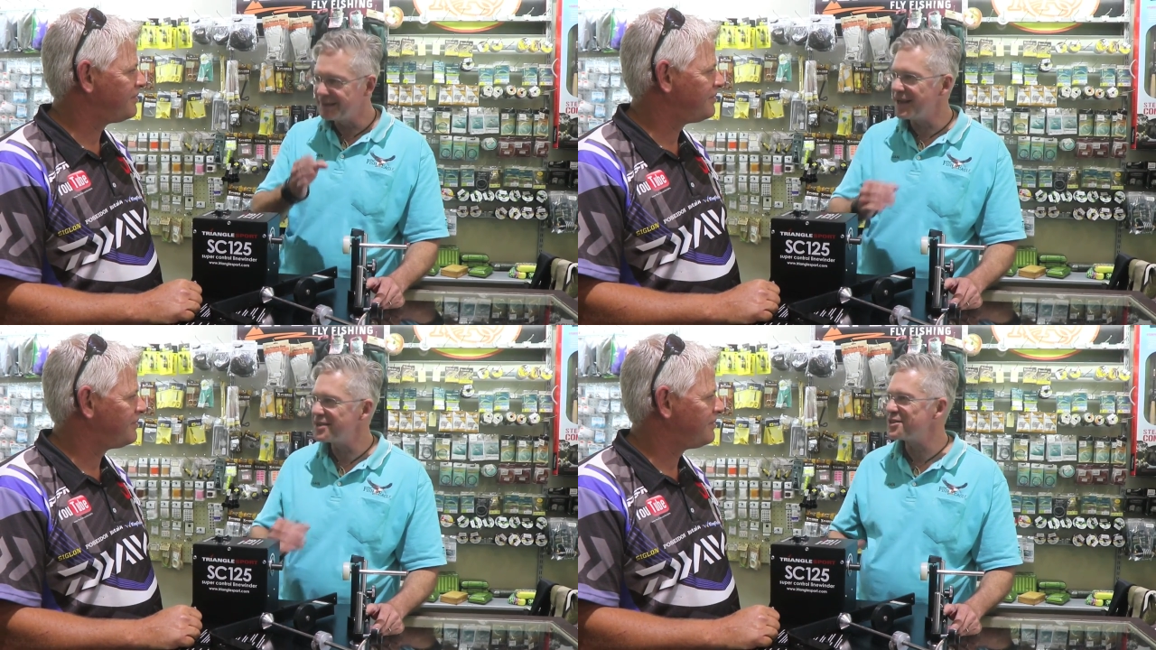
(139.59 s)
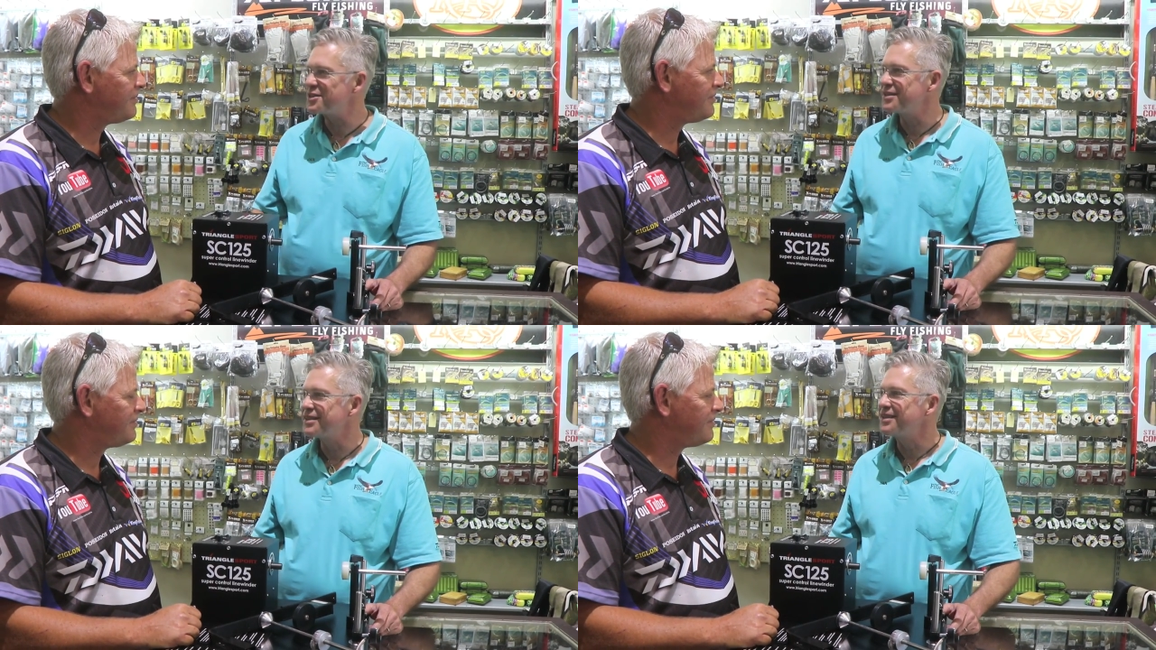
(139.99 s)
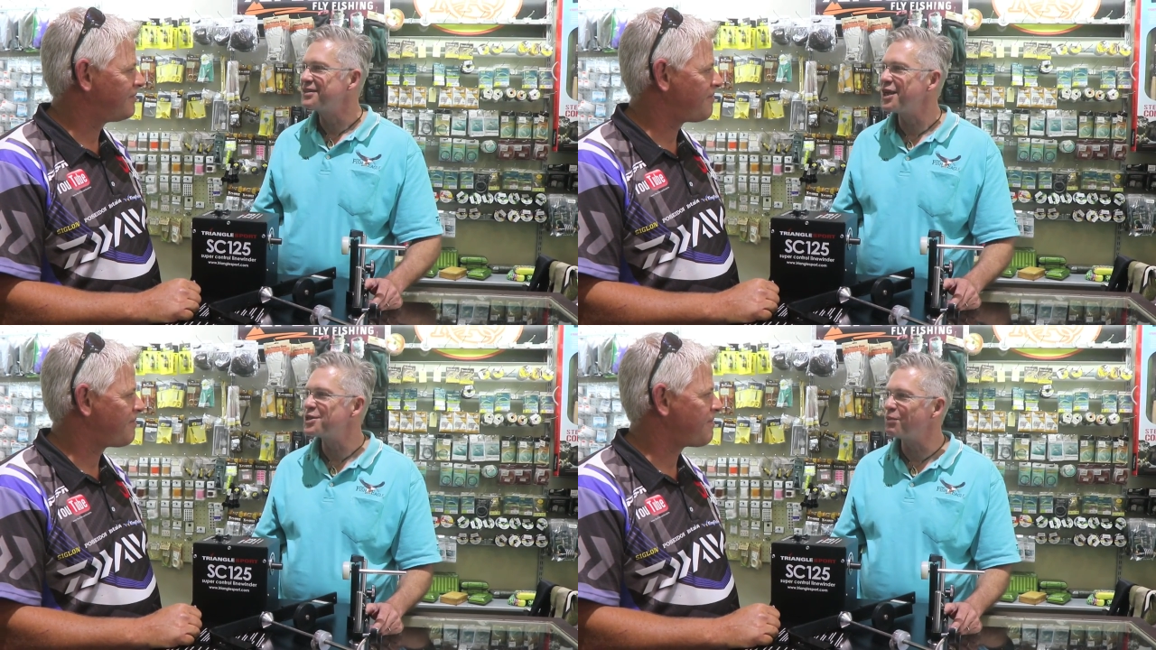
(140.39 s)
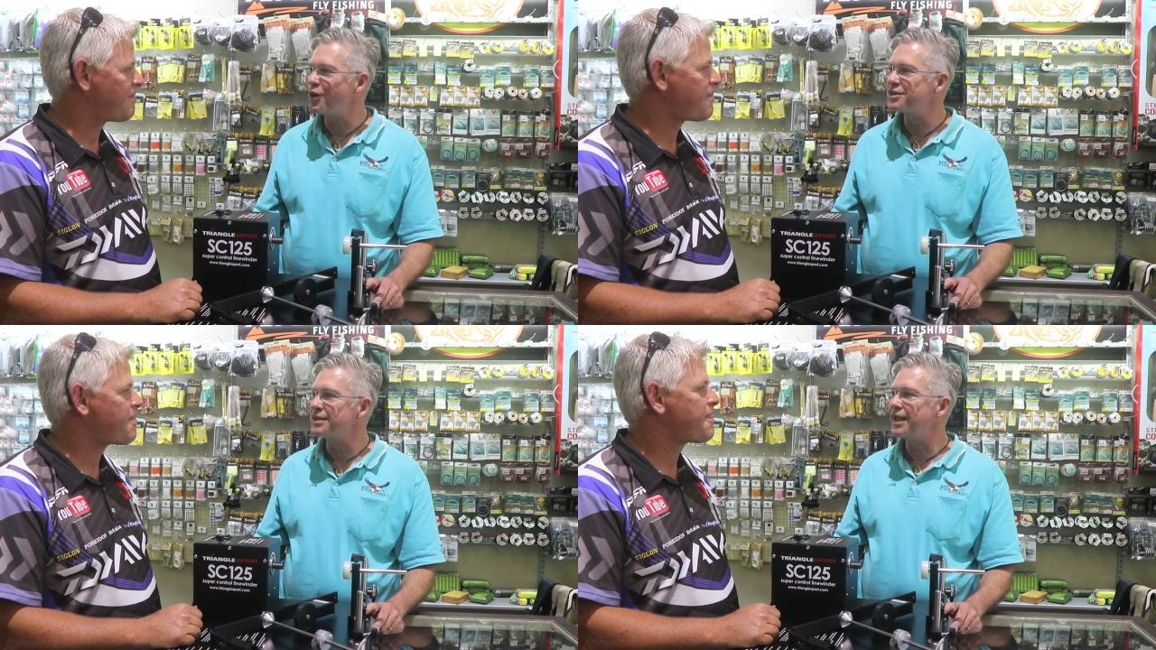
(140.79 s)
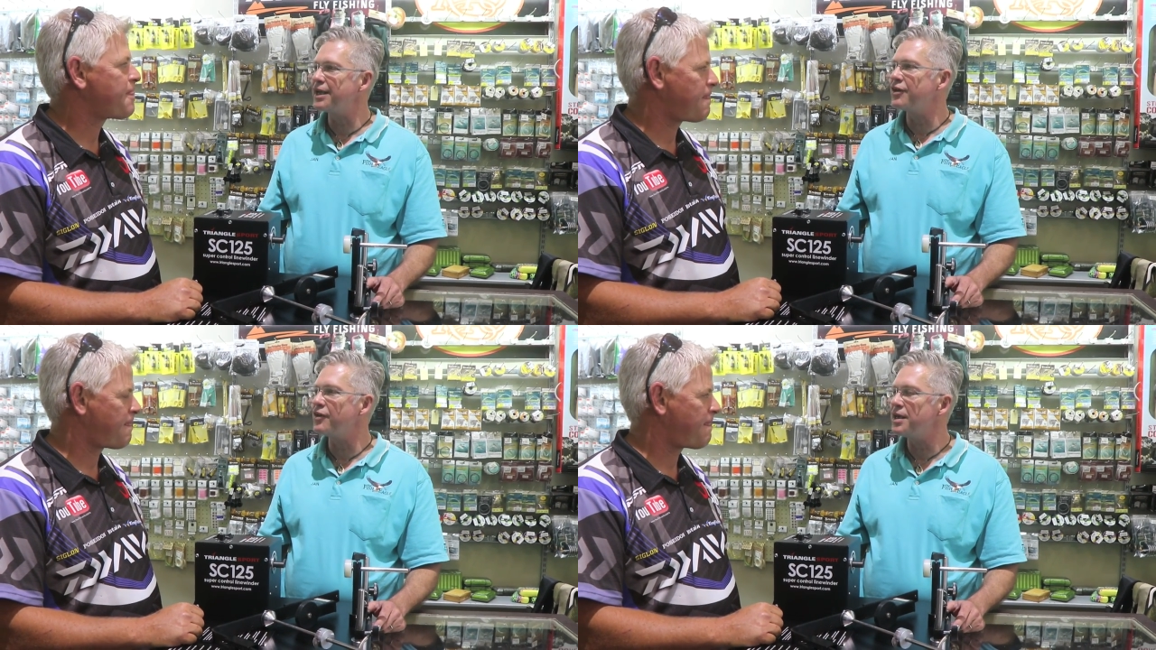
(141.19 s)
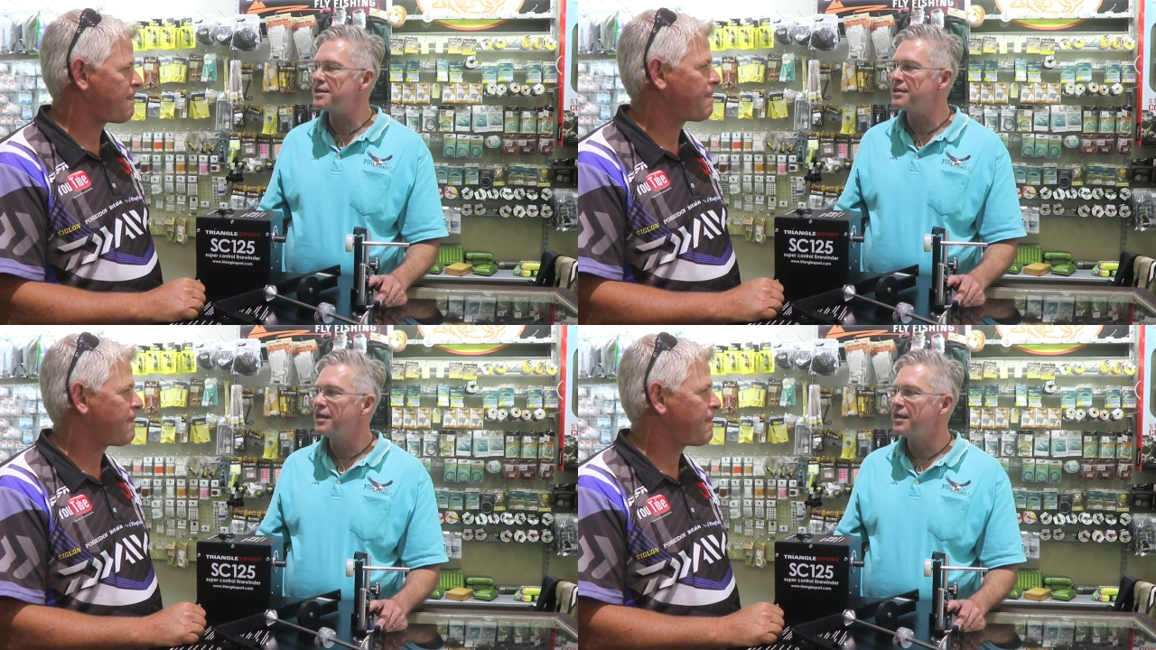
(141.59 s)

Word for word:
Speaker 1: nice, nice blocked and categorized.